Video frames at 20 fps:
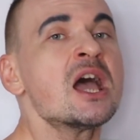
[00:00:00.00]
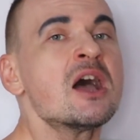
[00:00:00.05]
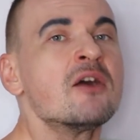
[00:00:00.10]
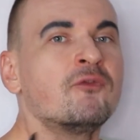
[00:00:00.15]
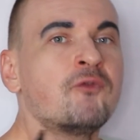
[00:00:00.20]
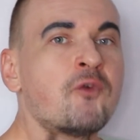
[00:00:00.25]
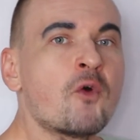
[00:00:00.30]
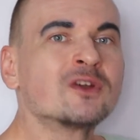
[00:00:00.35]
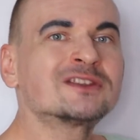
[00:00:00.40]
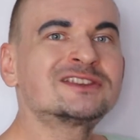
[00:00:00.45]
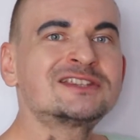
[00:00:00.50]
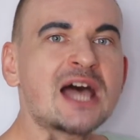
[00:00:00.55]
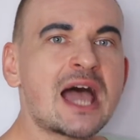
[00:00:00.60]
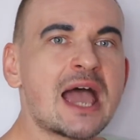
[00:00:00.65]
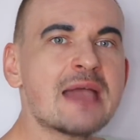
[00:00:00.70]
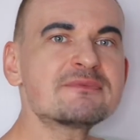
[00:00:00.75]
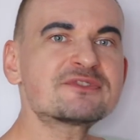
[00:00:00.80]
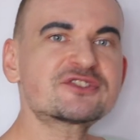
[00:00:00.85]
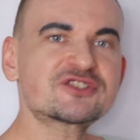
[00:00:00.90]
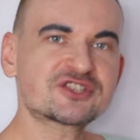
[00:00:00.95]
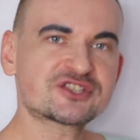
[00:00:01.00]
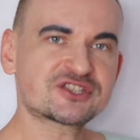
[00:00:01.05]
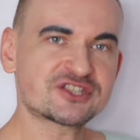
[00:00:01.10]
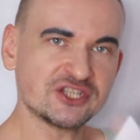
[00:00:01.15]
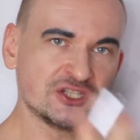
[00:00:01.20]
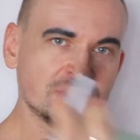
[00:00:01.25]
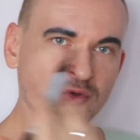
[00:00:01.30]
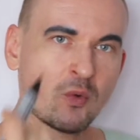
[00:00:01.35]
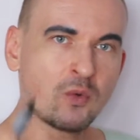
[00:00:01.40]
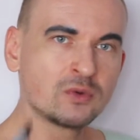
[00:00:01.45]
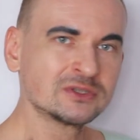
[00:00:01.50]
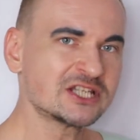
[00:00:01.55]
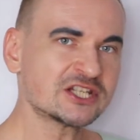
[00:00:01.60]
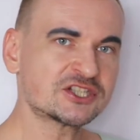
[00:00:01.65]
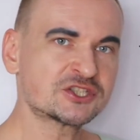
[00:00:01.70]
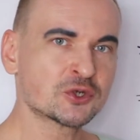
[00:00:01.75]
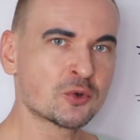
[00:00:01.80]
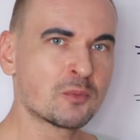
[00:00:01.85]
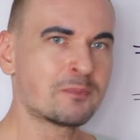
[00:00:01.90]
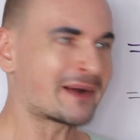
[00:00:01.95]
4 times in
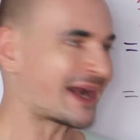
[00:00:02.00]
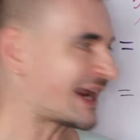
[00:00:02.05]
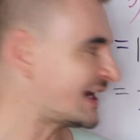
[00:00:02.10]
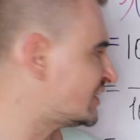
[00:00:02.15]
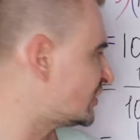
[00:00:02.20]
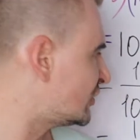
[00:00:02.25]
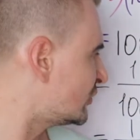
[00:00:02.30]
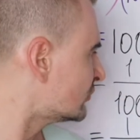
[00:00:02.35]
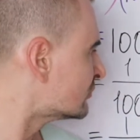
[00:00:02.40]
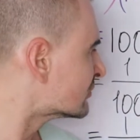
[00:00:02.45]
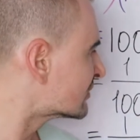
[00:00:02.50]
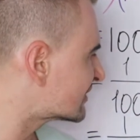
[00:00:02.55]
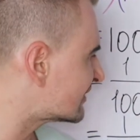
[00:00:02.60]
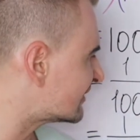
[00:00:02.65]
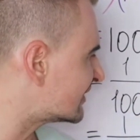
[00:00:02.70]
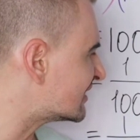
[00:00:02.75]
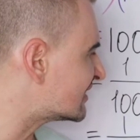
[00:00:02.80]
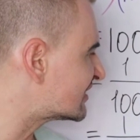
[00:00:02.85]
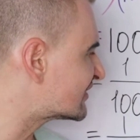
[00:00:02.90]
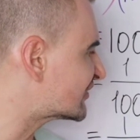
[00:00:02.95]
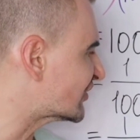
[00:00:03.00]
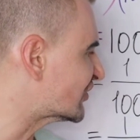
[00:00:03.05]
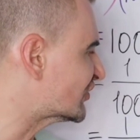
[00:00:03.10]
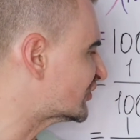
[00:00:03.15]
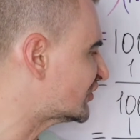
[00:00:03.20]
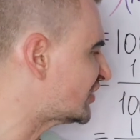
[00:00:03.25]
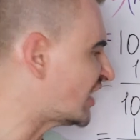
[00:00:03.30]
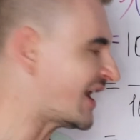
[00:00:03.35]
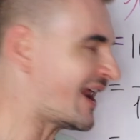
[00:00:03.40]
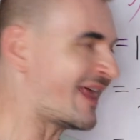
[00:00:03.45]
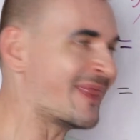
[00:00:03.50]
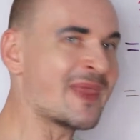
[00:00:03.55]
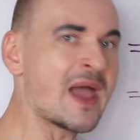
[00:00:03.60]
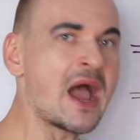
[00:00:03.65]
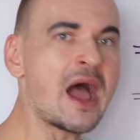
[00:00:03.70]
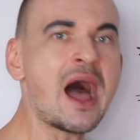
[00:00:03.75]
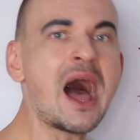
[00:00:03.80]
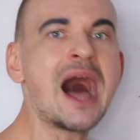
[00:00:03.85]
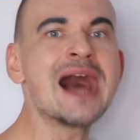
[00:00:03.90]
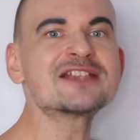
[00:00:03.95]
order to produce this 16, and
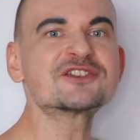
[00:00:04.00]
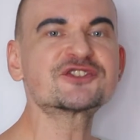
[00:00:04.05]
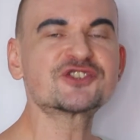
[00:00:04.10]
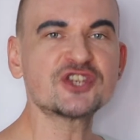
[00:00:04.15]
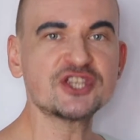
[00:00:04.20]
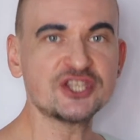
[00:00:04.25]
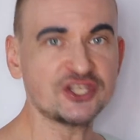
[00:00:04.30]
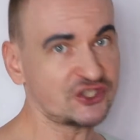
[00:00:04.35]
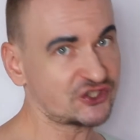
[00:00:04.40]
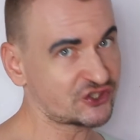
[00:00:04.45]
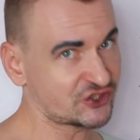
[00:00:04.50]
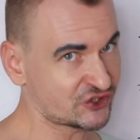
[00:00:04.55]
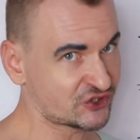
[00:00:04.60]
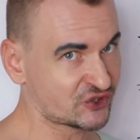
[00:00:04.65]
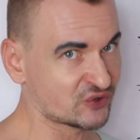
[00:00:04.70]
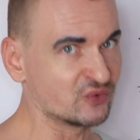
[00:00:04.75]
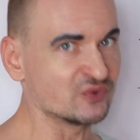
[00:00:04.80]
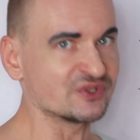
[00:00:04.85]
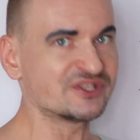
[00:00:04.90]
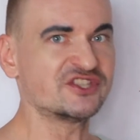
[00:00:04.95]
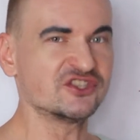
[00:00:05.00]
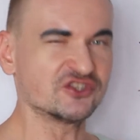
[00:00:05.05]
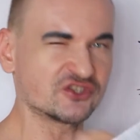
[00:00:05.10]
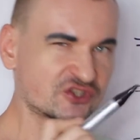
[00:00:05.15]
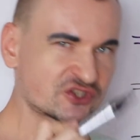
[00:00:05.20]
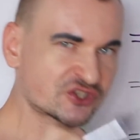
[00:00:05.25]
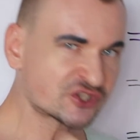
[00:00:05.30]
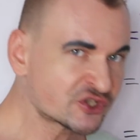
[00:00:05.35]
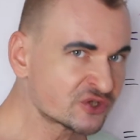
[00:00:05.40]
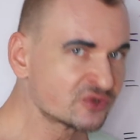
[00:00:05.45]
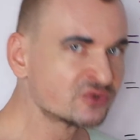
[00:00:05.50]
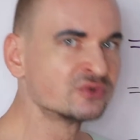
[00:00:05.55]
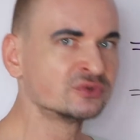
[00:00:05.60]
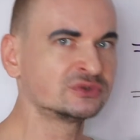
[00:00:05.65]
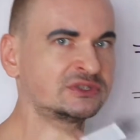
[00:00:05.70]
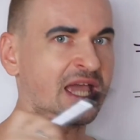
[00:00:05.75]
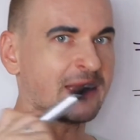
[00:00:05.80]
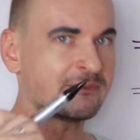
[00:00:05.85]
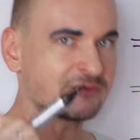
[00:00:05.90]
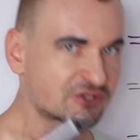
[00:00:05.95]
the answer is 2, since
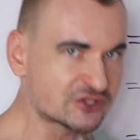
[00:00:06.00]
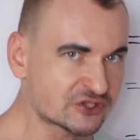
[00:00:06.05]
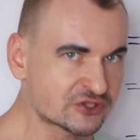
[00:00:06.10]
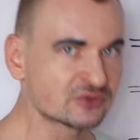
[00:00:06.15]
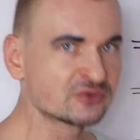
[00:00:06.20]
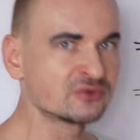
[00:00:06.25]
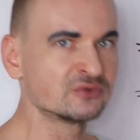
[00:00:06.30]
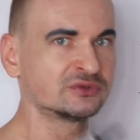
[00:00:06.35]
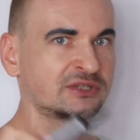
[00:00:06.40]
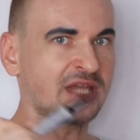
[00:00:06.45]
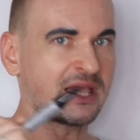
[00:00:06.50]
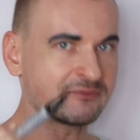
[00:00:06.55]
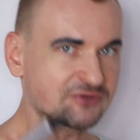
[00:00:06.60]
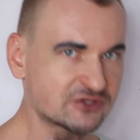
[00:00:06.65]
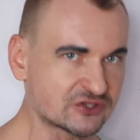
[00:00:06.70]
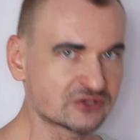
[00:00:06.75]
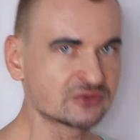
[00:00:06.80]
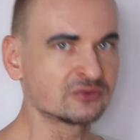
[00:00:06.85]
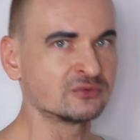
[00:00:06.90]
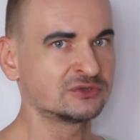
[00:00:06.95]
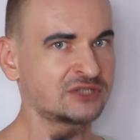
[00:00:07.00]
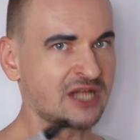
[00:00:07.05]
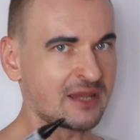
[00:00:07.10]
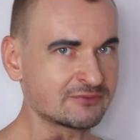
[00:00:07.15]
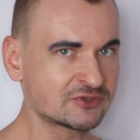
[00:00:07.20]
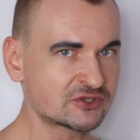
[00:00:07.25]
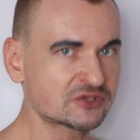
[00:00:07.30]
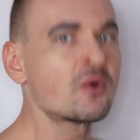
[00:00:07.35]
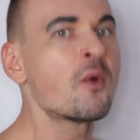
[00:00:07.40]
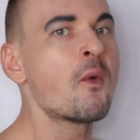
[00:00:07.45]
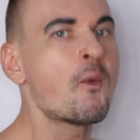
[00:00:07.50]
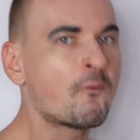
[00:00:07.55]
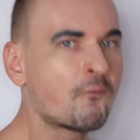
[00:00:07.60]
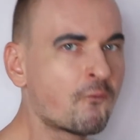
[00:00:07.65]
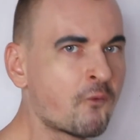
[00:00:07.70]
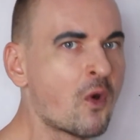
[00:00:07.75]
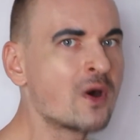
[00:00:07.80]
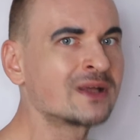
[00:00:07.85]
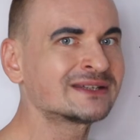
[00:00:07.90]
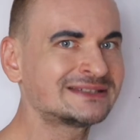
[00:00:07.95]
2 times 2 times 2 times 2,
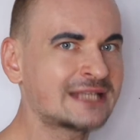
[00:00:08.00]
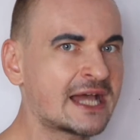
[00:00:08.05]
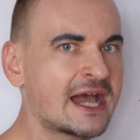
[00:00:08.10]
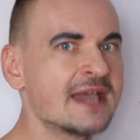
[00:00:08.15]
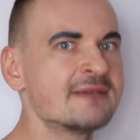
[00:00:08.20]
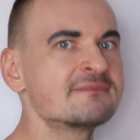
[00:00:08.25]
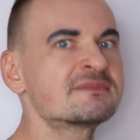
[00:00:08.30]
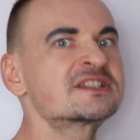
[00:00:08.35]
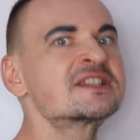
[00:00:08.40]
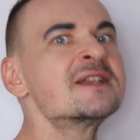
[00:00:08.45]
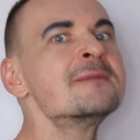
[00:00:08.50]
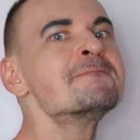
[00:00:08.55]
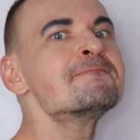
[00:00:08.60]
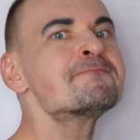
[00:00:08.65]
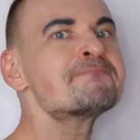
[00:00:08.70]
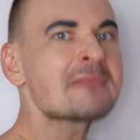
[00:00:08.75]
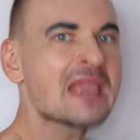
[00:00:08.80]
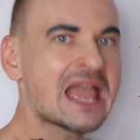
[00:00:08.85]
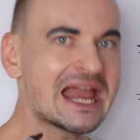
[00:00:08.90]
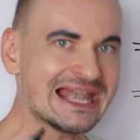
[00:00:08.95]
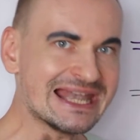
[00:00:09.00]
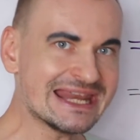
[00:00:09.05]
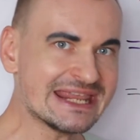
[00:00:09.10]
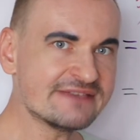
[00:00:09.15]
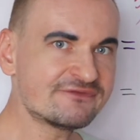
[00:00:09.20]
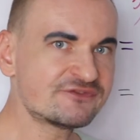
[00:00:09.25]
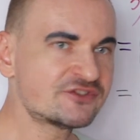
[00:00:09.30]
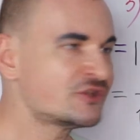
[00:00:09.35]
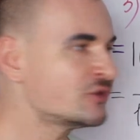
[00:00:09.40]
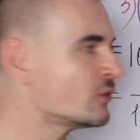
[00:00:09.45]
4 times leaves